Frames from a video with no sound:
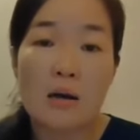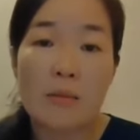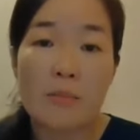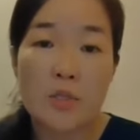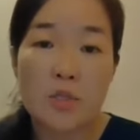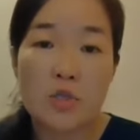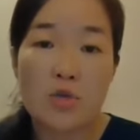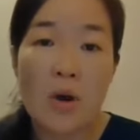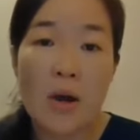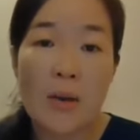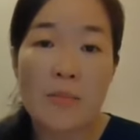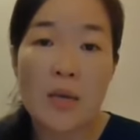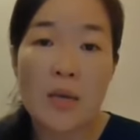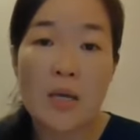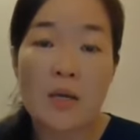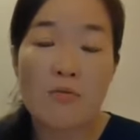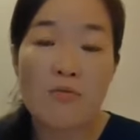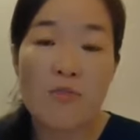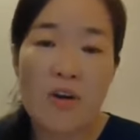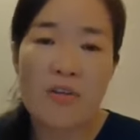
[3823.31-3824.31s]

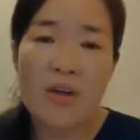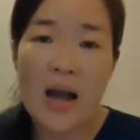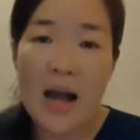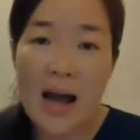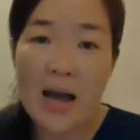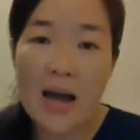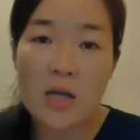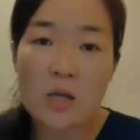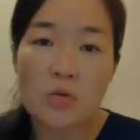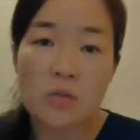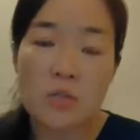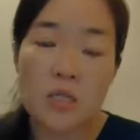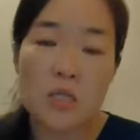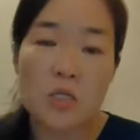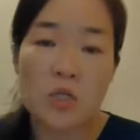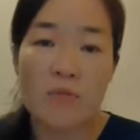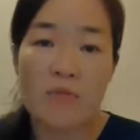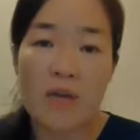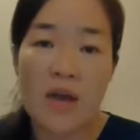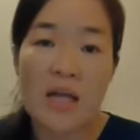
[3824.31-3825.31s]
prescribing very high dosage
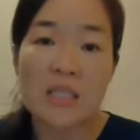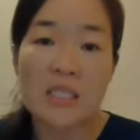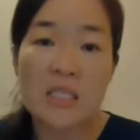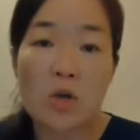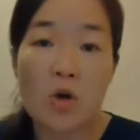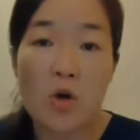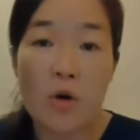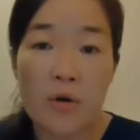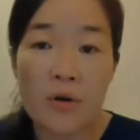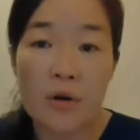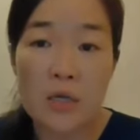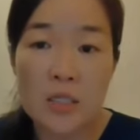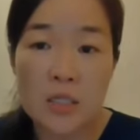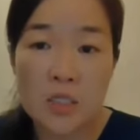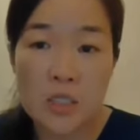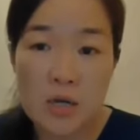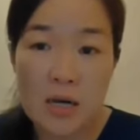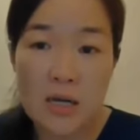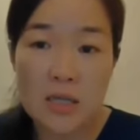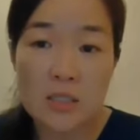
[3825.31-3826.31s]
of
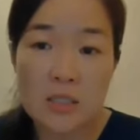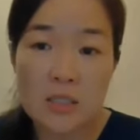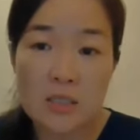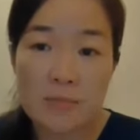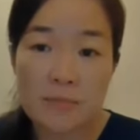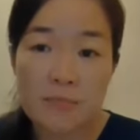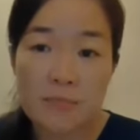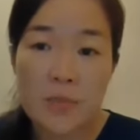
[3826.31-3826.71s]
anticoagulant drugs.